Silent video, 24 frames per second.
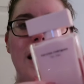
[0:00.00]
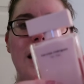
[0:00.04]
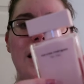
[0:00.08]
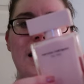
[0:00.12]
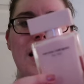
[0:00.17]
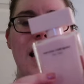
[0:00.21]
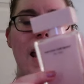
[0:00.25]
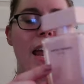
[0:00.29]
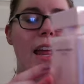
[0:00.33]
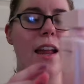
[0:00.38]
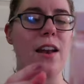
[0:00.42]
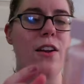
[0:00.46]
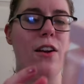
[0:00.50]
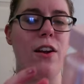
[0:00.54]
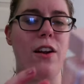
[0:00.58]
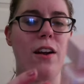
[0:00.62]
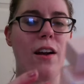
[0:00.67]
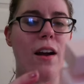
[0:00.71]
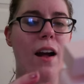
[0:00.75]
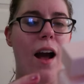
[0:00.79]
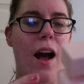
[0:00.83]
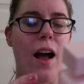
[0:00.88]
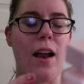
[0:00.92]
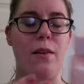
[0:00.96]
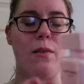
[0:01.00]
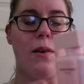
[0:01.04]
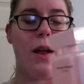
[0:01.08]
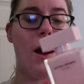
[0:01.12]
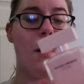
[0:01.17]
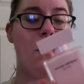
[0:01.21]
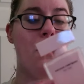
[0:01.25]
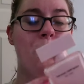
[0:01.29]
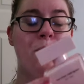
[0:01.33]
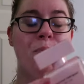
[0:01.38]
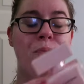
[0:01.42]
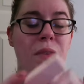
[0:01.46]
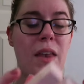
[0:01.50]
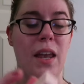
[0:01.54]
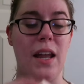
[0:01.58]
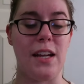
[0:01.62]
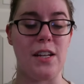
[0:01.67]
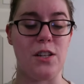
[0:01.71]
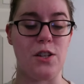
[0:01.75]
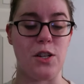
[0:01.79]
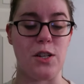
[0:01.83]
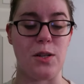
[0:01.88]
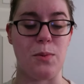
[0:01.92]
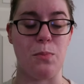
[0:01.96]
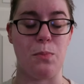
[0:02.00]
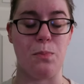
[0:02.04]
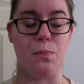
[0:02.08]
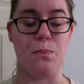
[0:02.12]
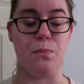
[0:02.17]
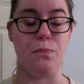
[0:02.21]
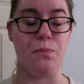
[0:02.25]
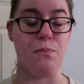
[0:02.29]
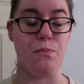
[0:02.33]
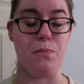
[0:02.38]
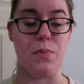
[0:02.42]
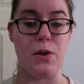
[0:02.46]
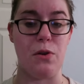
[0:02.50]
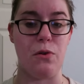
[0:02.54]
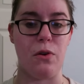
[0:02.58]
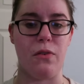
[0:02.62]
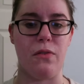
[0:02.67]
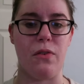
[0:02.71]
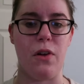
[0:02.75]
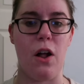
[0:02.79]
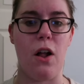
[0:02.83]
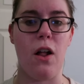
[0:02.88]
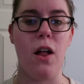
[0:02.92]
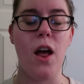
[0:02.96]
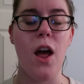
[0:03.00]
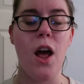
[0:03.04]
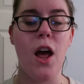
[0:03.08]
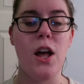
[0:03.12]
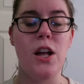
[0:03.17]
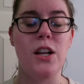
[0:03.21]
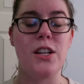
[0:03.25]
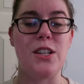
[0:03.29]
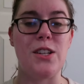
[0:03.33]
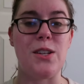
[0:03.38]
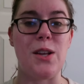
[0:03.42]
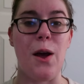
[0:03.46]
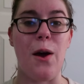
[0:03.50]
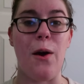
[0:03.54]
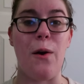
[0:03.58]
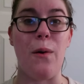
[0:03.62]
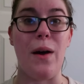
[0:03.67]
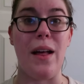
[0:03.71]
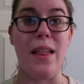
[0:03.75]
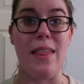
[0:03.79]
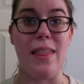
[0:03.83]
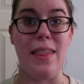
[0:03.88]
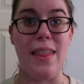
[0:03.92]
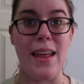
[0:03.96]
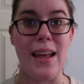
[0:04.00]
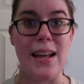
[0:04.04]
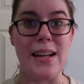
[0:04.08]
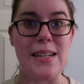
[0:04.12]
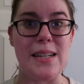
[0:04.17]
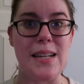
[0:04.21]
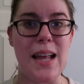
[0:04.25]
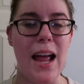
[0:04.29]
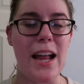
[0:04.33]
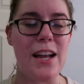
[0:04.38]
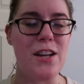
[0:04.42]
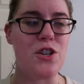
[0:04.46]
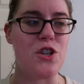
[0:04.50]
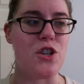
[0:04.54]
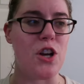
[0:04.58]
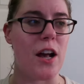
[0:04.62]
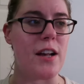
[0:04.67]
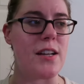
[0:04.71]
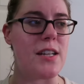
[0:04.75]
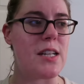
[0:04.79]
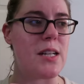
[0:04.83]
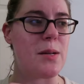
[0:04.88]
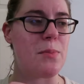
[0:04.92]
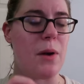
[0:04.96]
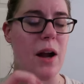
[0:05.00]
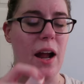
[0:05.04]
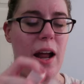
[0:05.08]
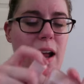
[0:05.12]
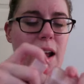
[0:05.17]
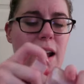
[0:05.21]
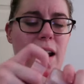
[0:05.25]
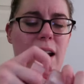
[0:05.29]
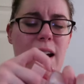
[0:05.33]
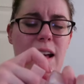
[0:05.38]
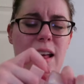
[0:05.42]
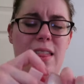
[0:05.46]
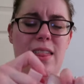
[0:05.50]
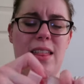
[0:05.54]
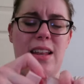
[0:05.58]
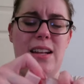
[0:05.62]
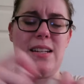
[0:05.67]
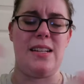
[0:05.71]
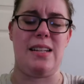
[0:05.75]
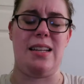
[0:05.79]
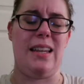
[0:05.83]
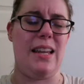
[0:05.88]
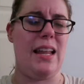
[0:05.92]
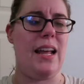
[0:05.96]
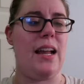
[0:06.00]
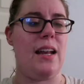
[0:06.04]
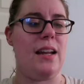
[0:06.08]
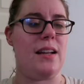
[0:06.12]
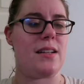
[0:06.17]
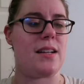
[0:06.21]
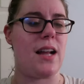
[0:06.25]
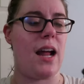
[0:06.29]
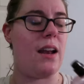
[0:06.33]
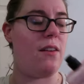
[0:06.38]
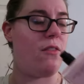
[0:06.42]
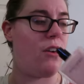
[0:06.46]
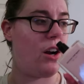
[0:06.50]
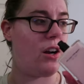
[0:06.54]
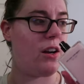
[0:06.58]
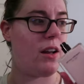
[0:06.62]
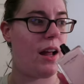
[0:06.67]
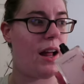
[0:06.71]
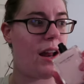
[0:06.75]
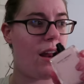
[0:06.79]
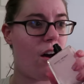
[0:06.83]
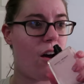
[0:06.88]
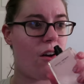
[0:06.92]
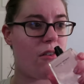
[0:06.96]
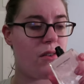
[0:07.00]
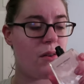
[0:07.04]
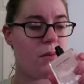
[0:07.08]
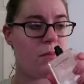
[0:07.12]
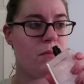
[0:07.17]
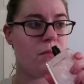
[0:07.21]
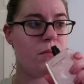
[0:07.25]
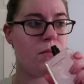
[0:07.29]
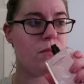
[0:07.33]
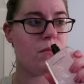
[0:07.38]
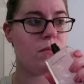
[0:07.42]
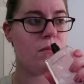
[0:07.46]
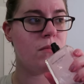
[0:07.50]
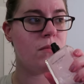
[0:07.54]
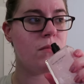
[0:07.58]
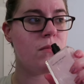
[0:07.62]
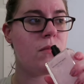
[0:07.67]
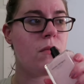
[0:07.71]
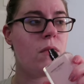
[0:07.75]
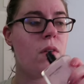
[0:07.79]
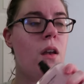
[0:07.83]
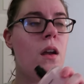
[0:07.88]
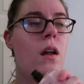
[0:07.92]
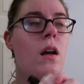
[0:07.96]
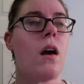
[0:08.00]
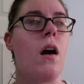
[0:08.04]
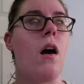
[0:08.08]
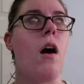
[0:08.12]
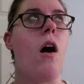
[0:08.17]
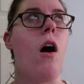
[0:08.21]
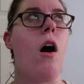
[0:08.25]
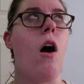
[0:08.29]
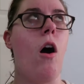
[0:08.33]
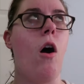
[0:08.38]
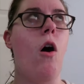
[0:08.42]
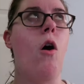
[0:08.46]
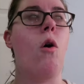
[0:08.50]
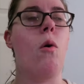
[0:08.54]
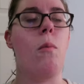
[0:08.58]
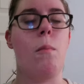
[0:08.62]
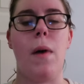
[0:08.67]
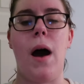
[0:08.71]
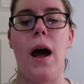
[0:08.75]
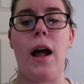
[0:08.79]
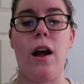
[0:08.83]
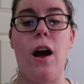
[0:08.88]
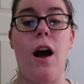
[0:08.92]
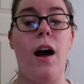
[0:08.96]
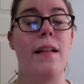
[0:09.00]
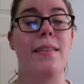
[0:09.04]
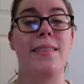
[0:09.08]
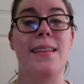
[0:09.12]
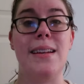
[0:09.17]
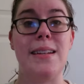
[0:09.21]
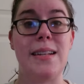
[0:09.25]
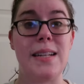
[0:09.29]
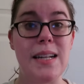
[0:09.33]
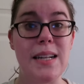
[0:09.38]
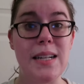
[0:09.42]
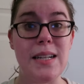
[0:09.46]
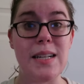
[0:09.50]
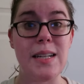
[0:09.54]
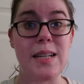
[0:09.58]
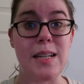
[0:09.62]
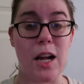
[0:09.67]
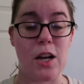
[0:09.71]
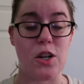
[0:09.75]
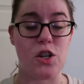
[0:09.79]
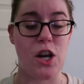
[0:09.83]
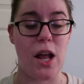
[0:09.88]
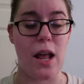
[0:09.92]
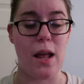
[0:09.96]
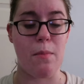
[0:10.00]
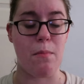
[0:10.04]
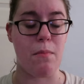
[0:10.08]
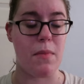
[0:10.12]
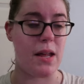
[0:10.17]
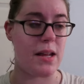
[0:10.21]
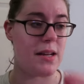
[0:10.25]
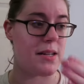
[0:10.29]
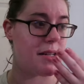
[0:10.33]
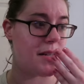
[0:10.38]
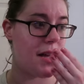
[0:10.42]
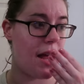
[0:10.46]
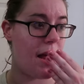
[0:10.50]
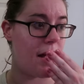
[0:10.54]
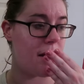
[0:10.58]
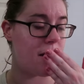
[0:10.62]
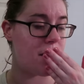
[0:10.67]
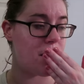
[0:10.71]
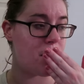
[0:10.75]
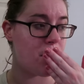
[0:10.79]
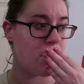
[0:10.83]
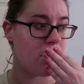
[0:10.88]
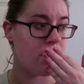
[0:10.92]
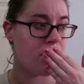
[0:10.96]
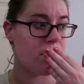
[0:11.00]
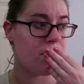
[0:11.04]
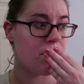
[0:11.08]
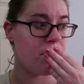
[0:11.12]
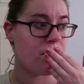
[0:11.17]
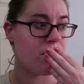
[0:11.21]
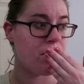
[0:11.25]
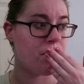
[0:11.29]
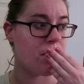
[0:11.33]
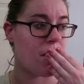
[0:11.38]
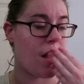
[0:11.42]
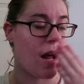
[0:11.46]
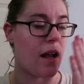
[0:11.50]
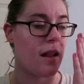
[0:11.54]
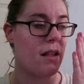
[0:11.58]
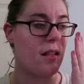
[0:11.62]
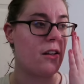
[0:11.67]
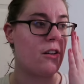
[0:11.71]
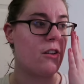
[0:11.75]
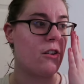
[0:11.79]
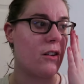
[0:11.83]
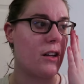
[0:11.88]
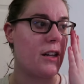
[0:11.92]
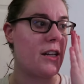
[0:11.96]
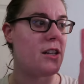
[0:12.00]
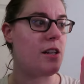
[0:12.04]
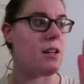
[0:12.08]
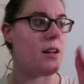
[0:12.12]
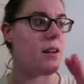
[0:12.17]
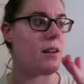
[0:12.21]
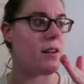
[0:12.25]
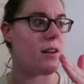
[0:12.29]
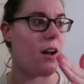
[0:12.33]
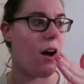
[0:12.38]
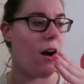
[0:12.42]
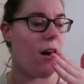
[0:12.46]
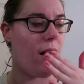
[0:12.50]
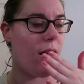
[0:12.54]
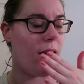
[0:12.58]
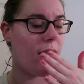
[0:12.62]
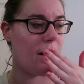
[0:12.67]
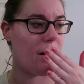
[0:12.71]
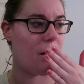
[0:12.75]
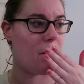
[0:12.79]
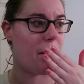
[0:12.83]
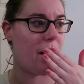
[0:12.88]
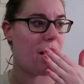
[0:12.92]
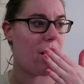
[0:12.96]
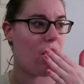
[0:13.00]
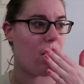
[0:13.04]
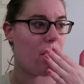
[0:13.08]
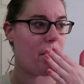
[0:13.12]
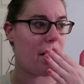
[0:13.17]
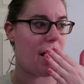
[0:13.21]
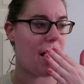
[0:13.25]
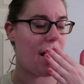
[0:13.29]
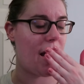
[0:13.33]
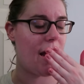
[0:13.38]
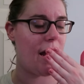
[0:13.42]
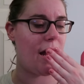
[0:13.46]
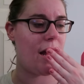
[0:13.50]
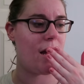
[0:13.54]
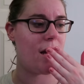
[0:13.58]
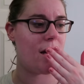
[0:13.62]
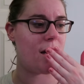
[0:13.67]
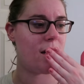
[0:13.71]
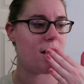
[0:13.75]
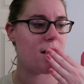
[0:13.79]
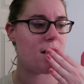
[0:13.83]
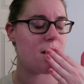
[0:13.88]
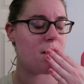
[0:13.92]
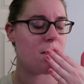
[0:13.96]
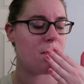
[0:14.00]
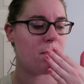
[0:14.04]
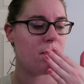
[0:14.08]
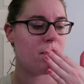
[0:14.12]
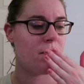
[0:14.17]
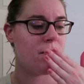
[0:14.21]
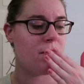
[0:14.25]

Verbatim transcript: container, I don't know. It's just beautiful. So this I just sprayed, and this lid is kind of hard to get off. Oh my god, this is such a me scent. I literally got a little bit on my hand.